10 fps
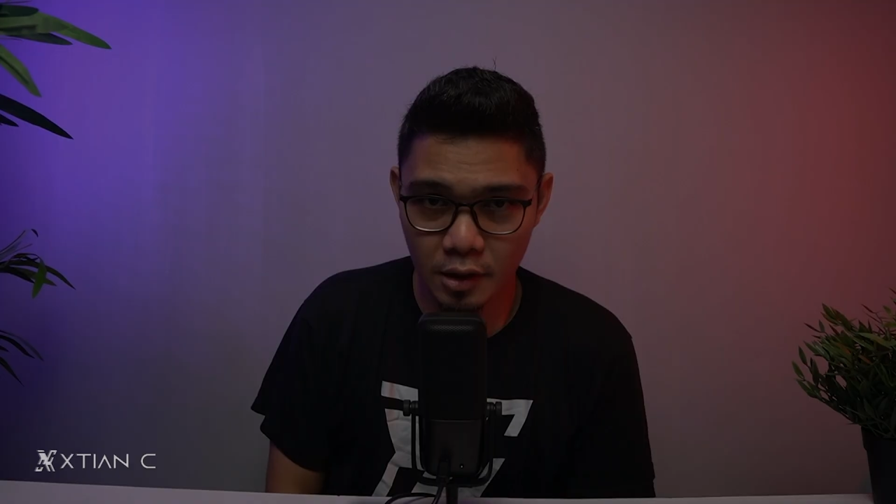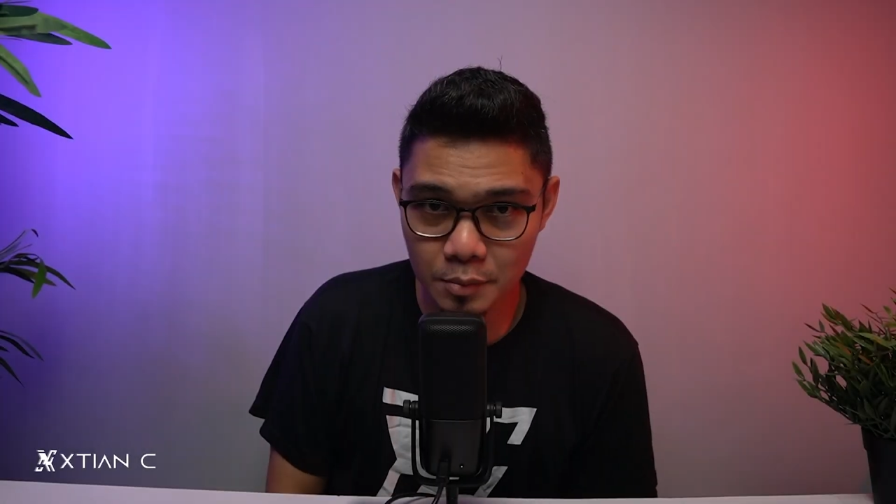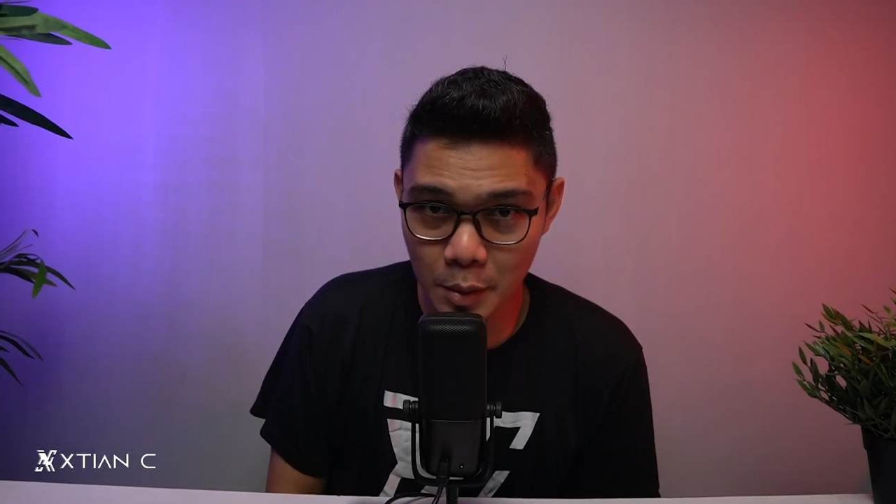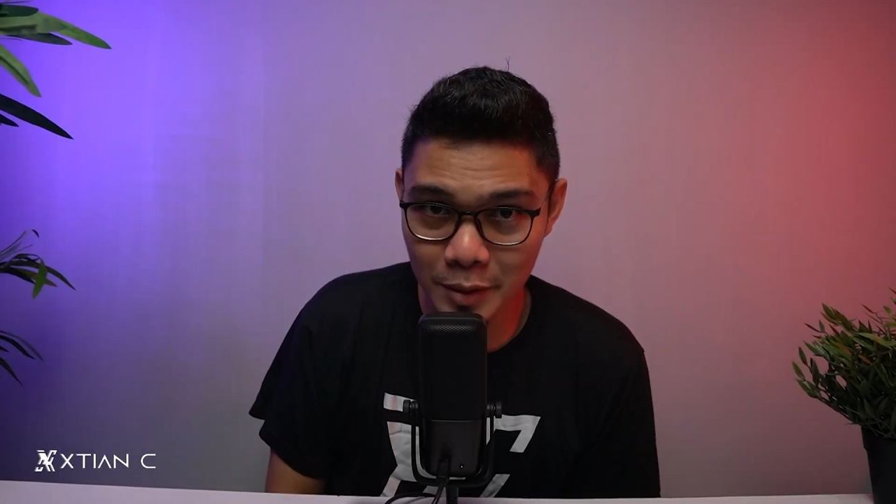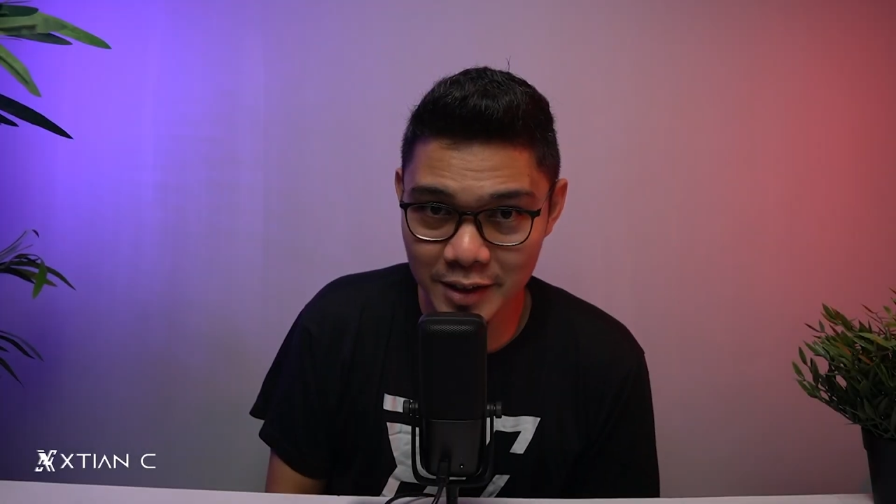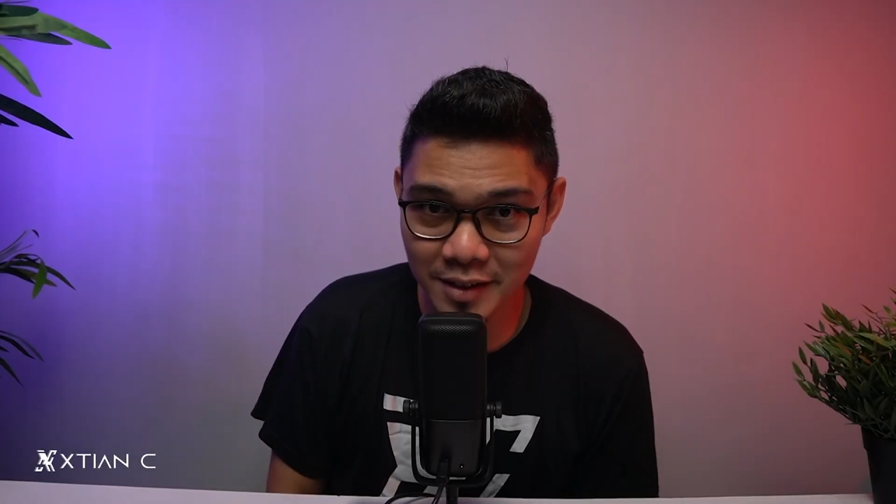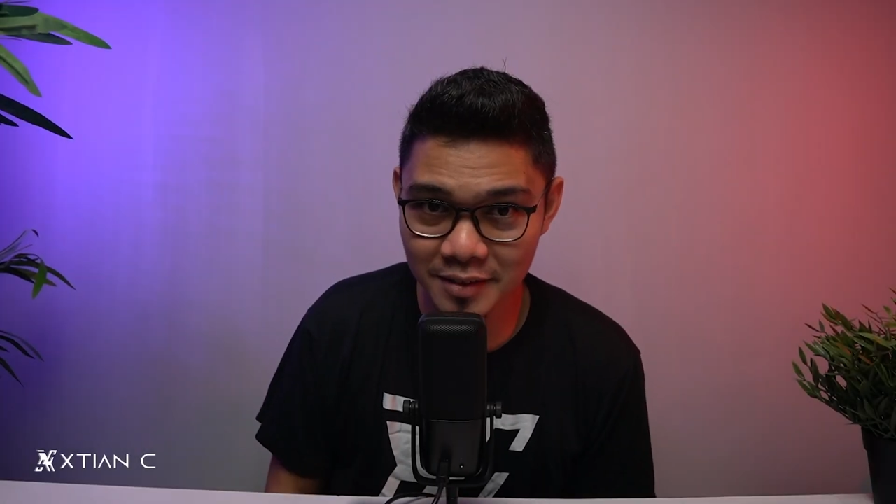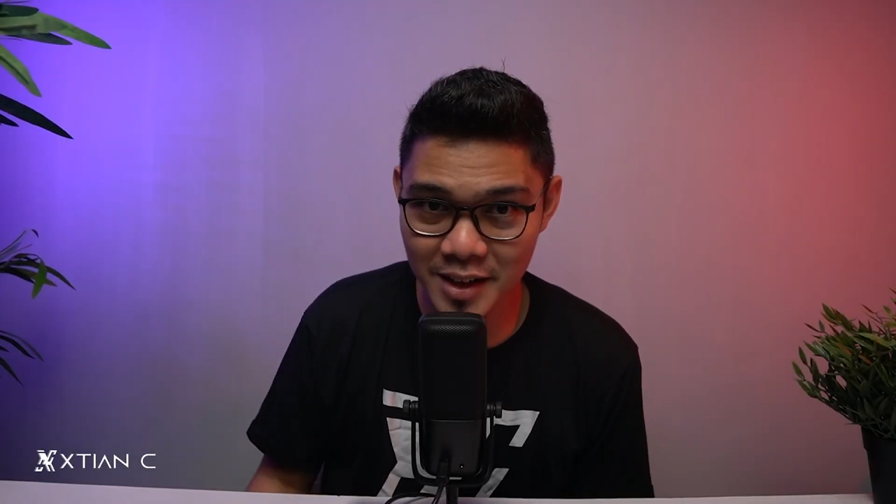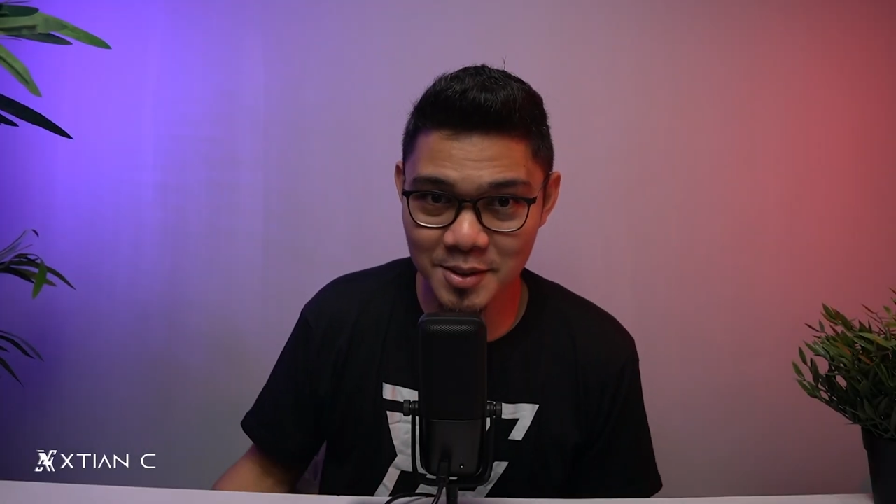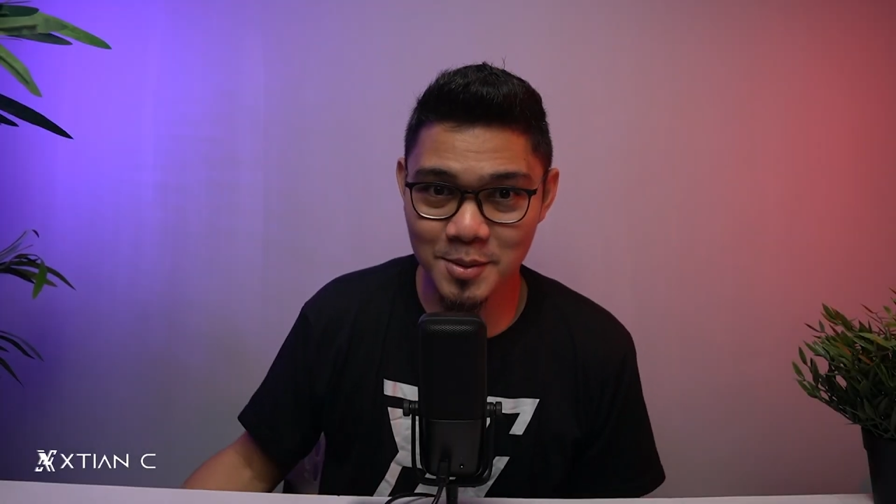Nagbabalik ang
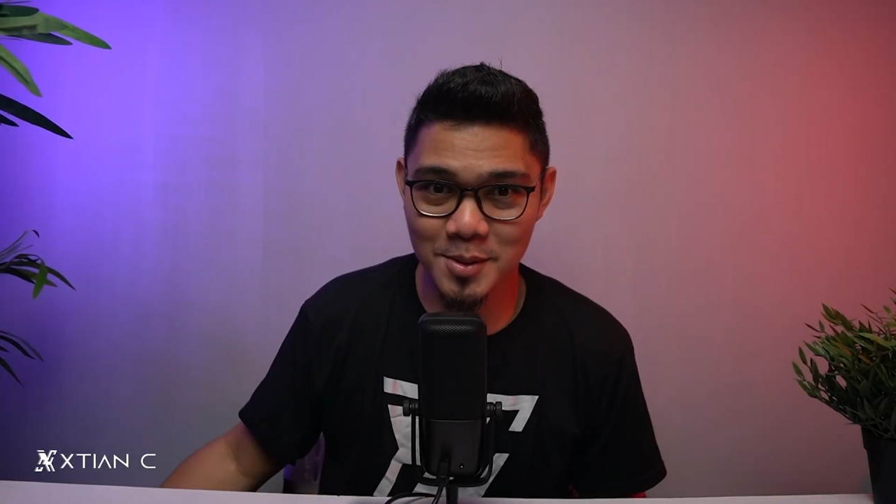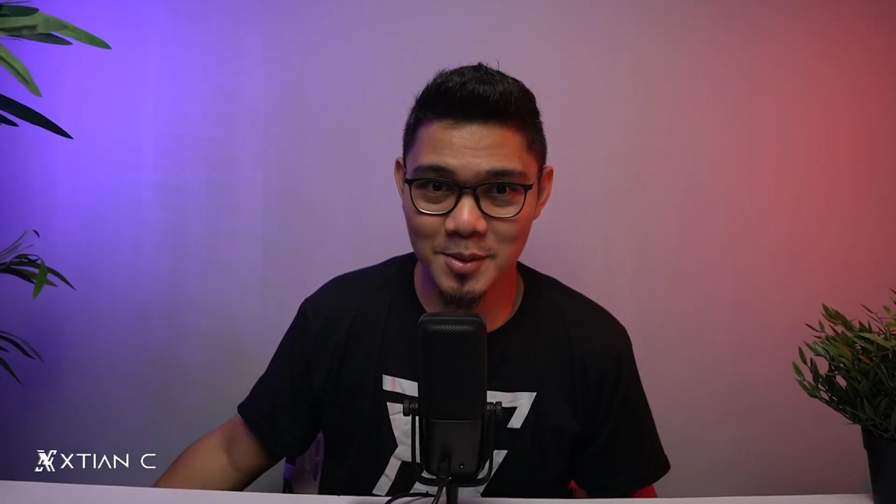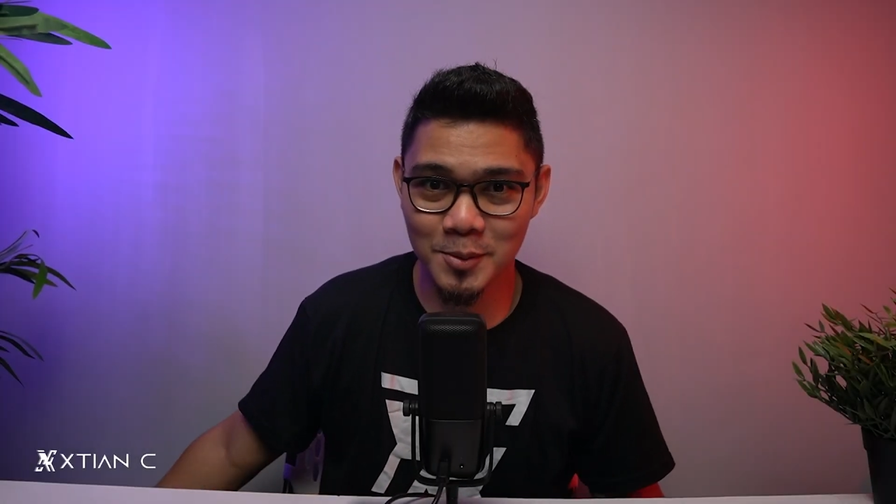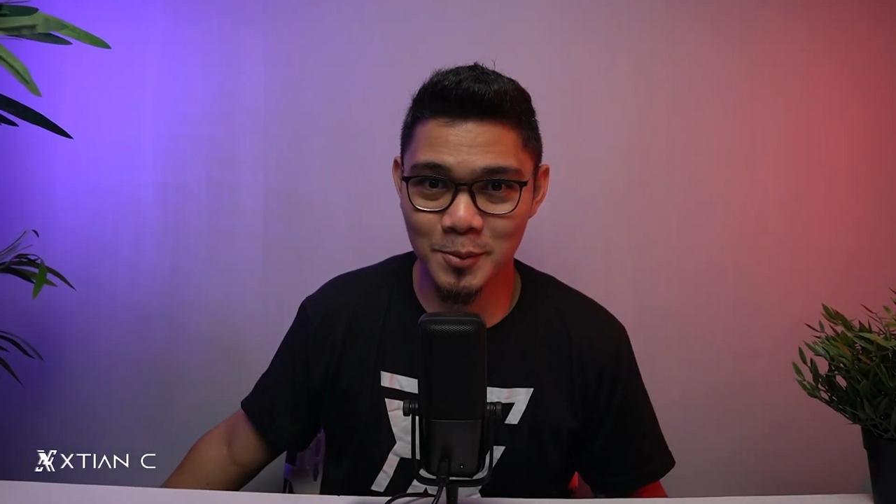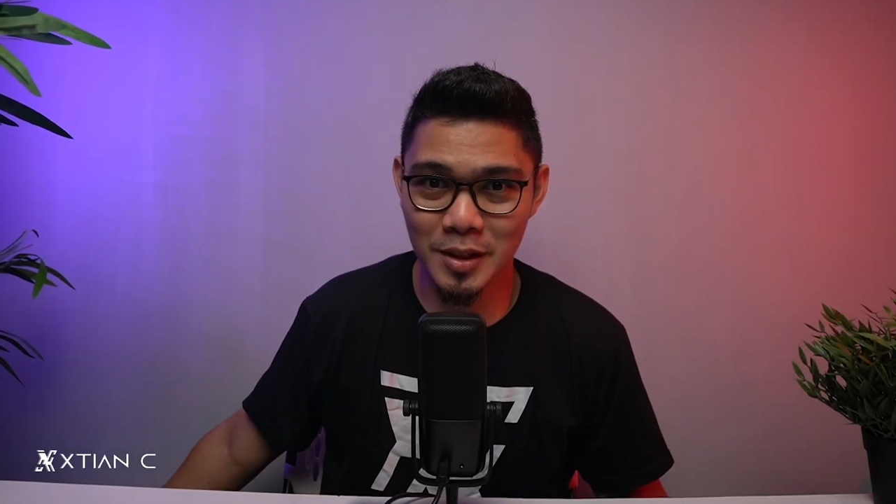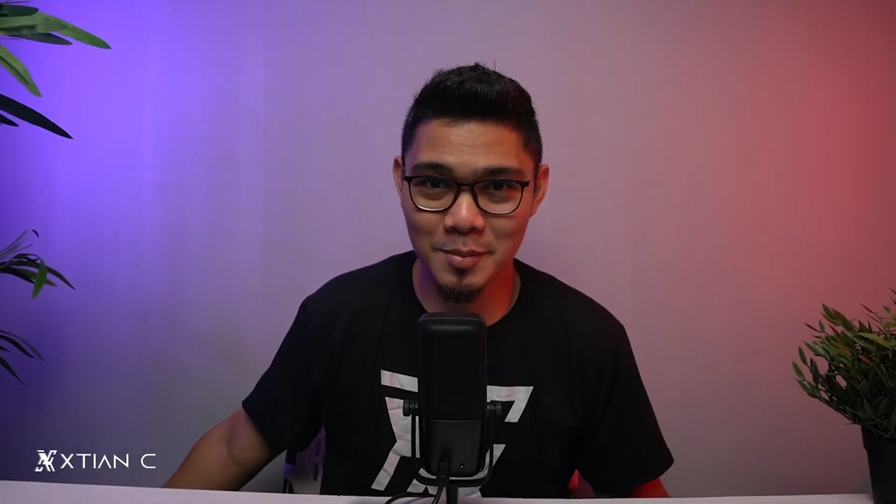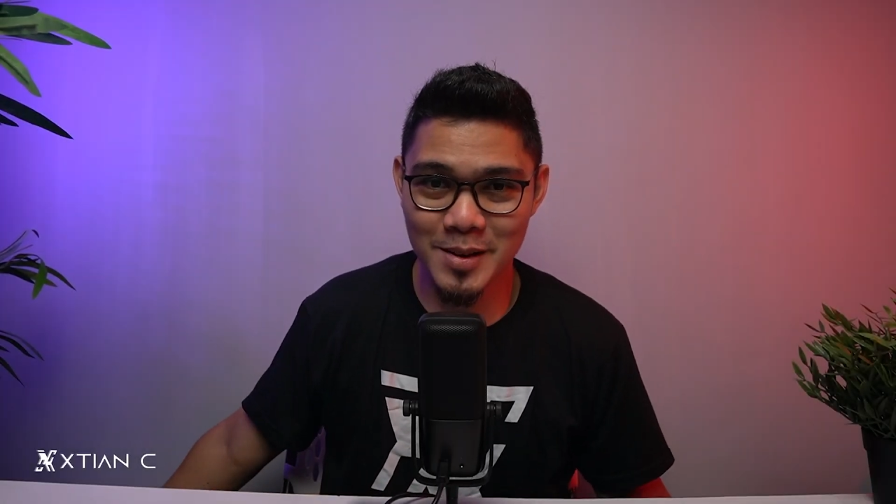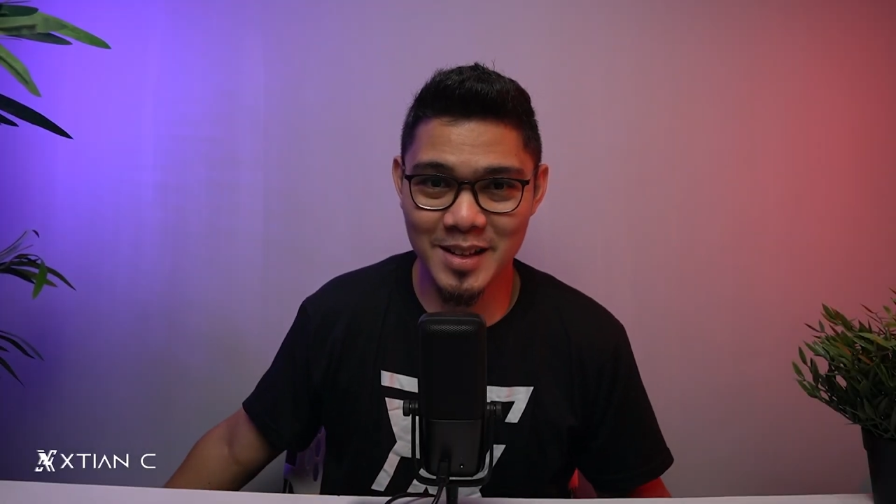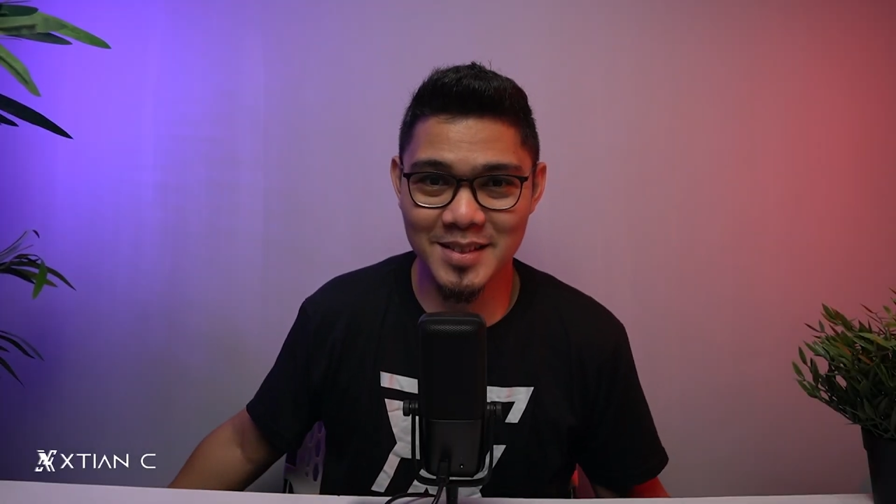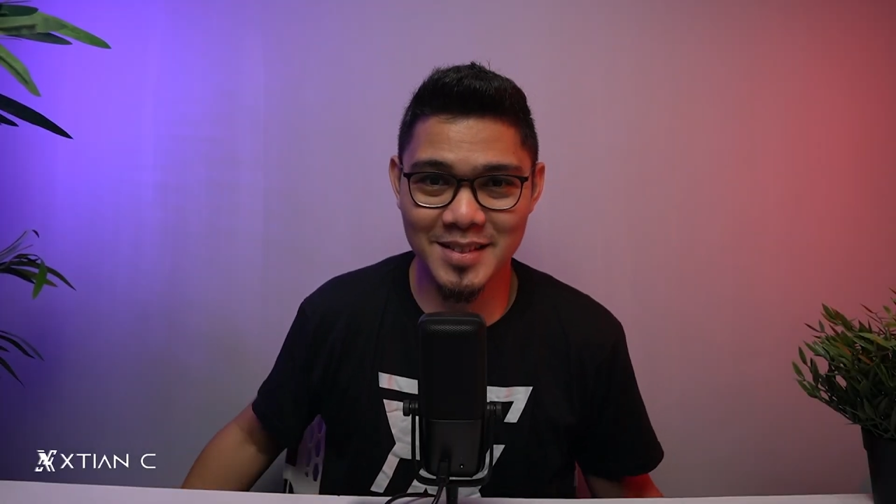tech news. So welcome
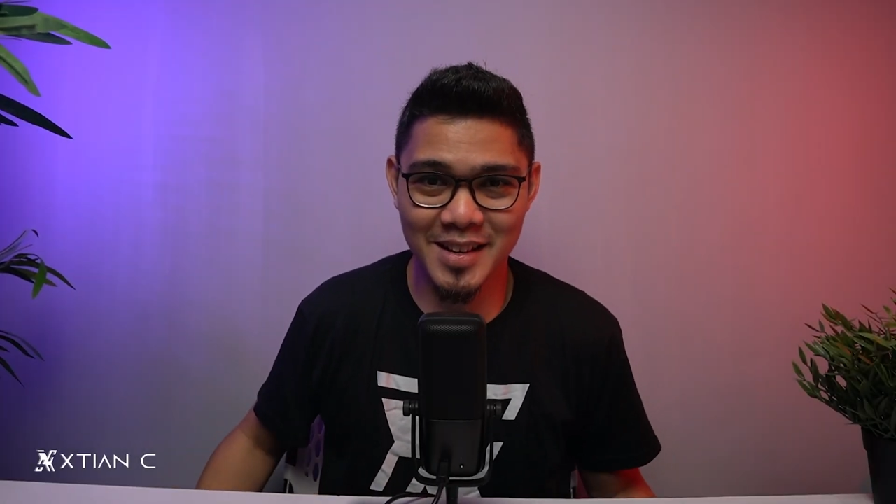guys,